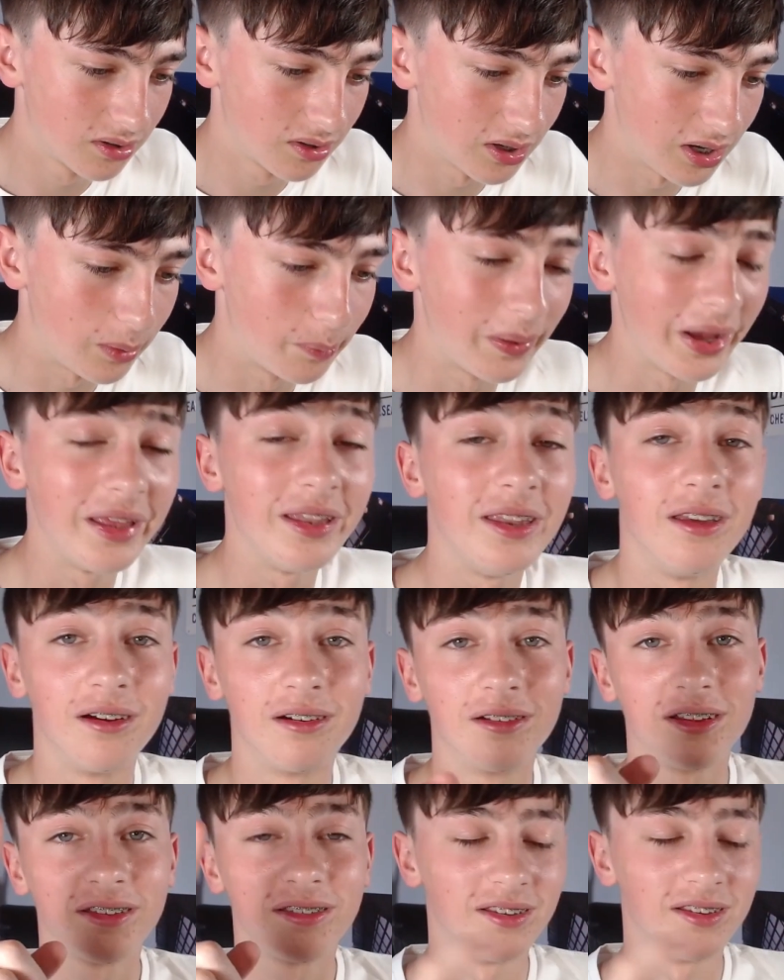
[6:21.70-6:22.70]

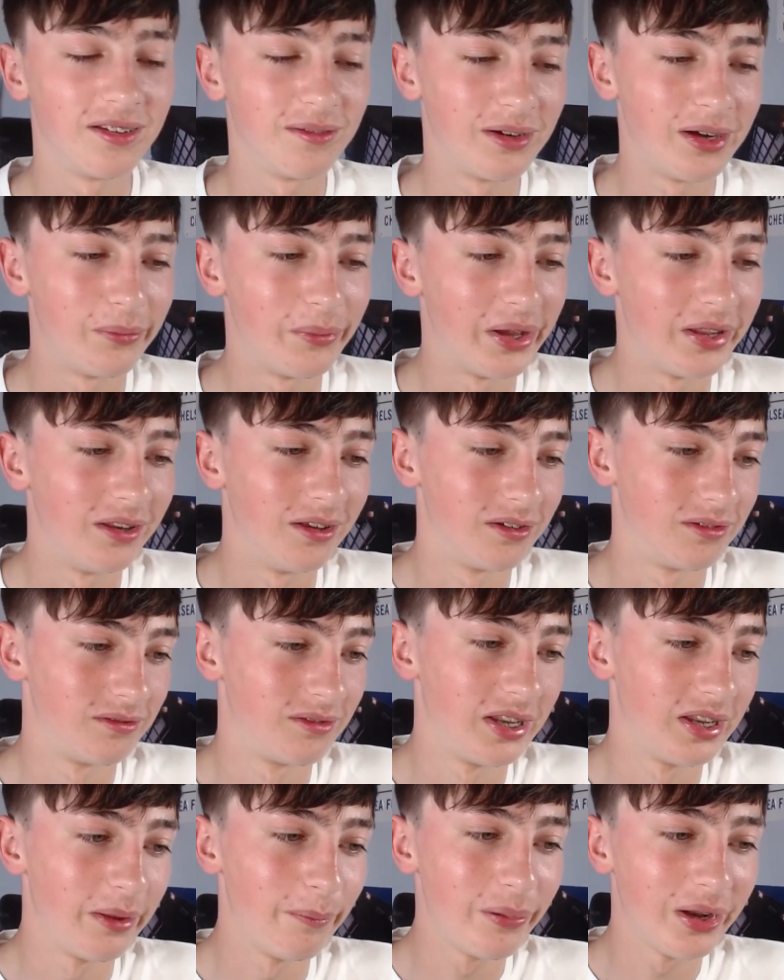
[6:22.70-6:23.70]
Albania. That's it. Albania.
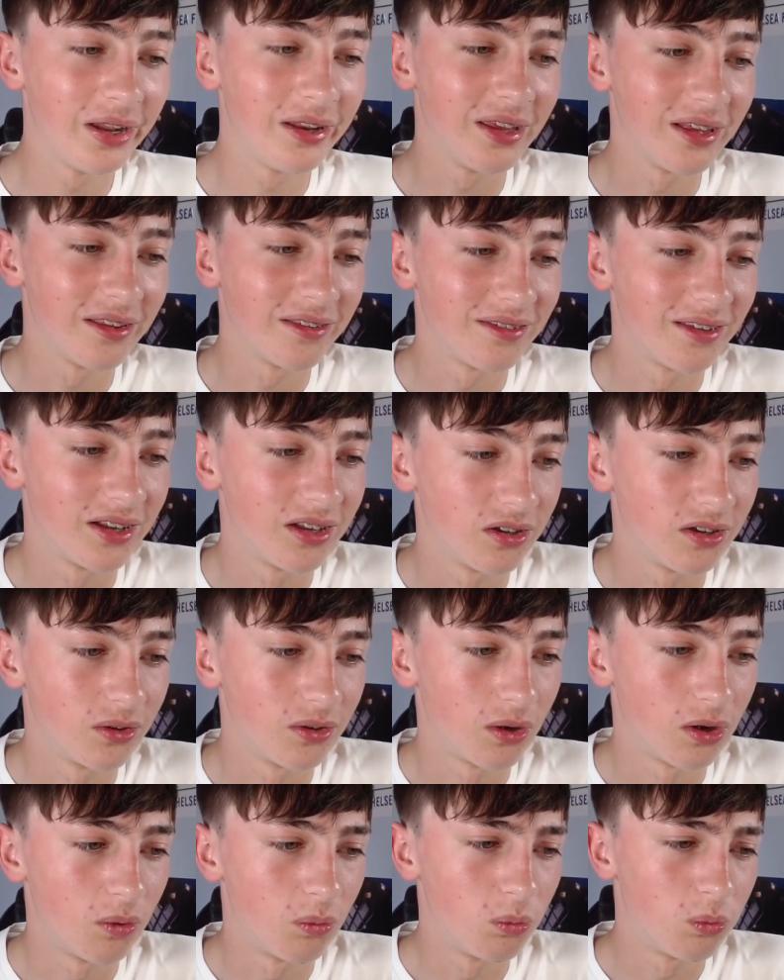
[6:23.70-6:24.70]
And he played against
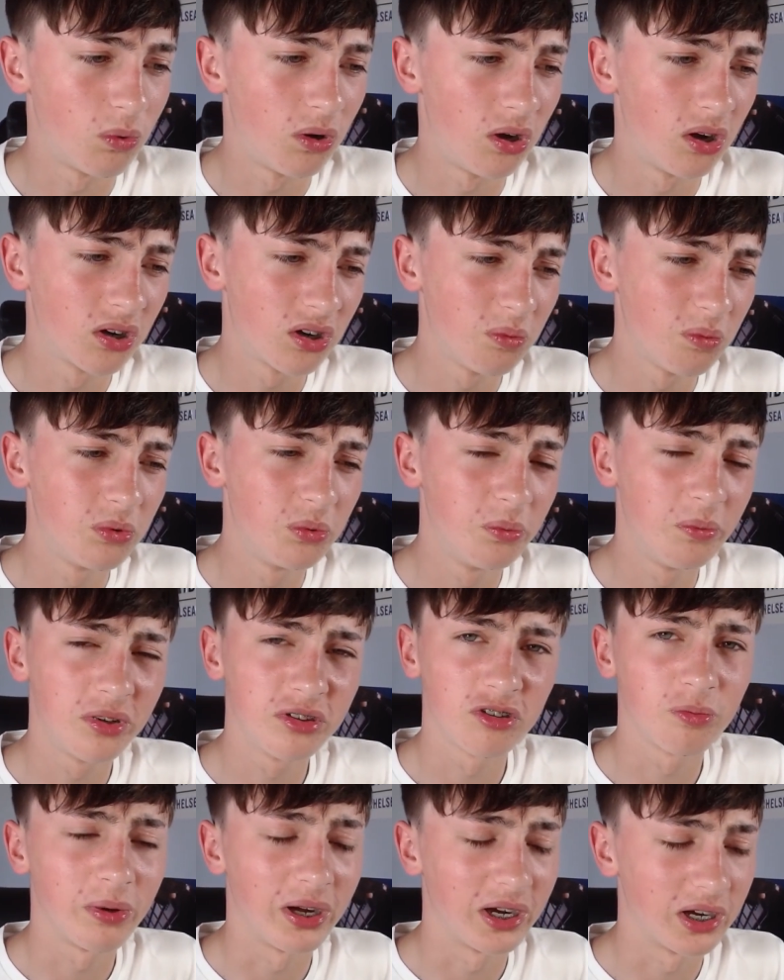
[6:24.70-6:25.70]
England a couple
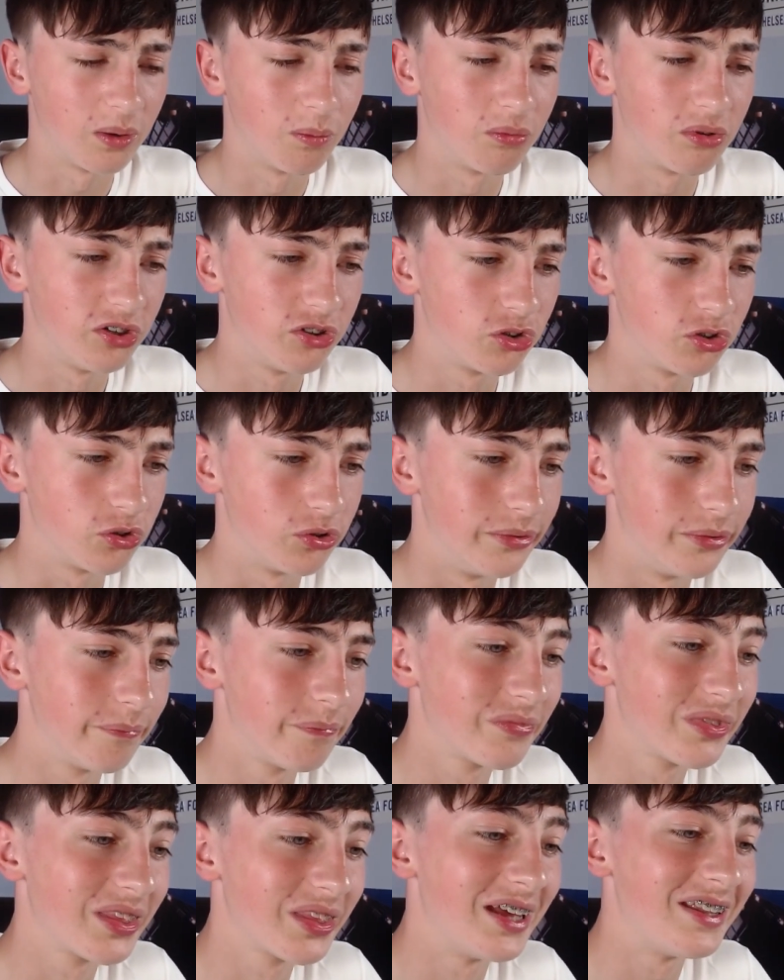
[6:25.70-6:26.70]
months back, I'm pretty sure.
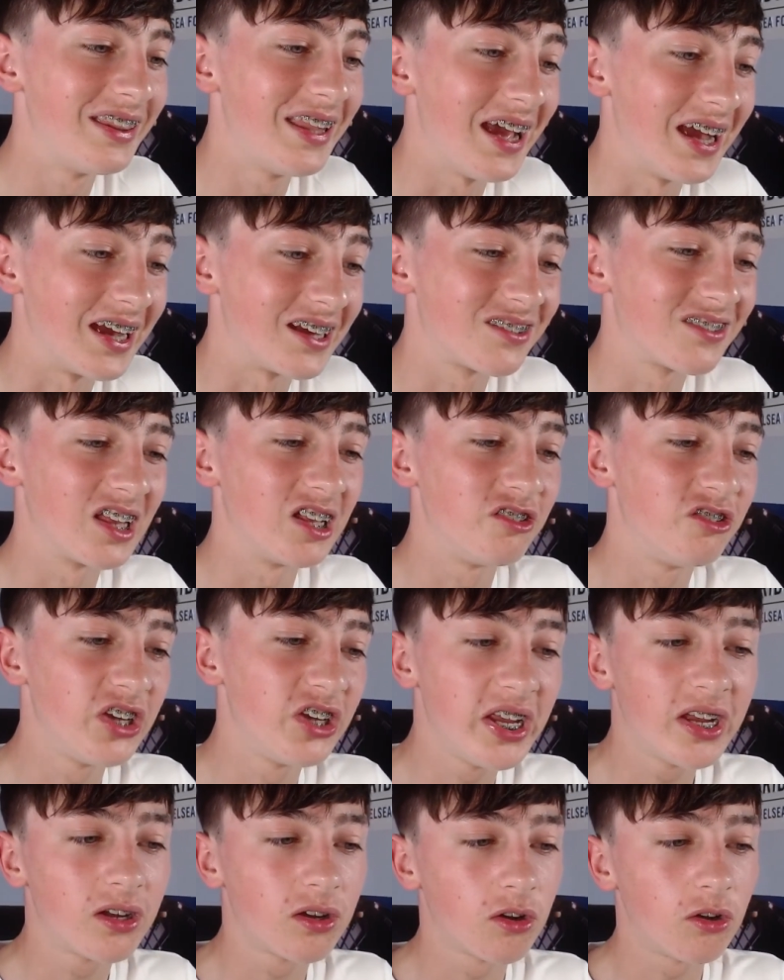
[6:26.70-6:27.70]
Next,
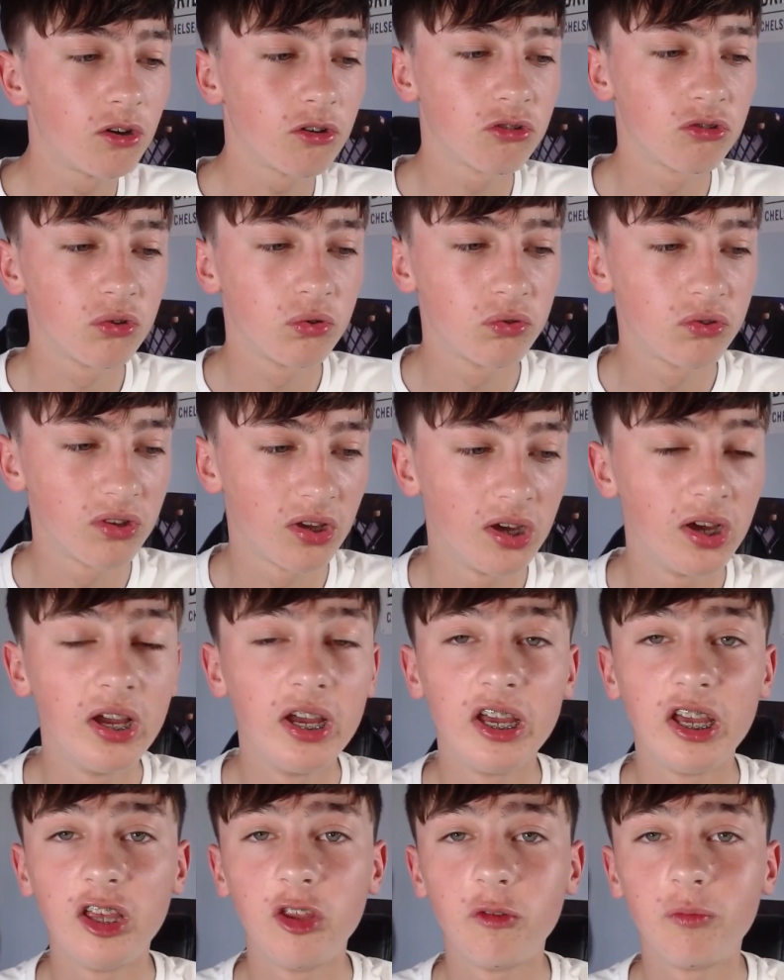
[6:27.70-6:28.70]
Jake Clark-Salter.
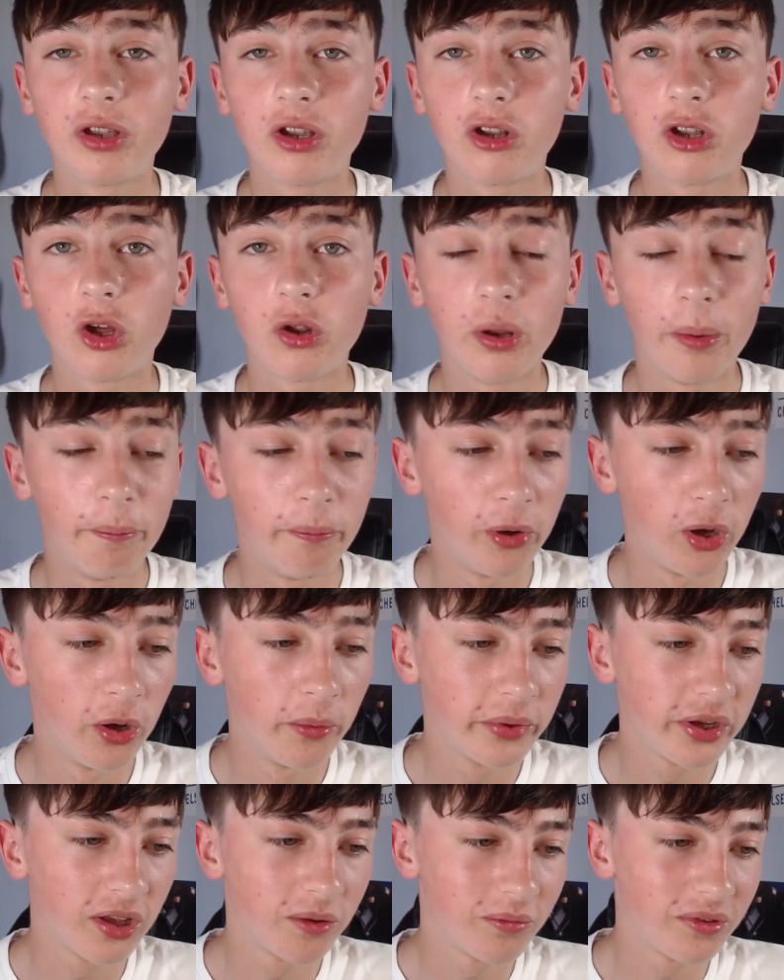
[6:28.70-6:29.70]
He's been on loan at
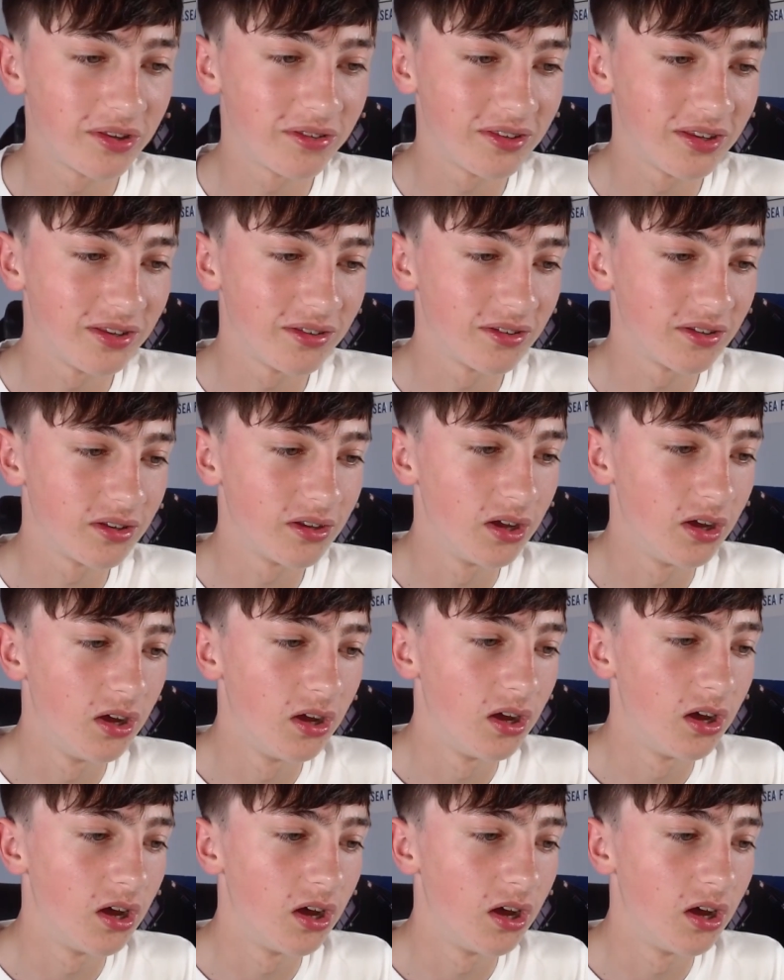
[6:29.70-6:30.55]
Birmingham this season.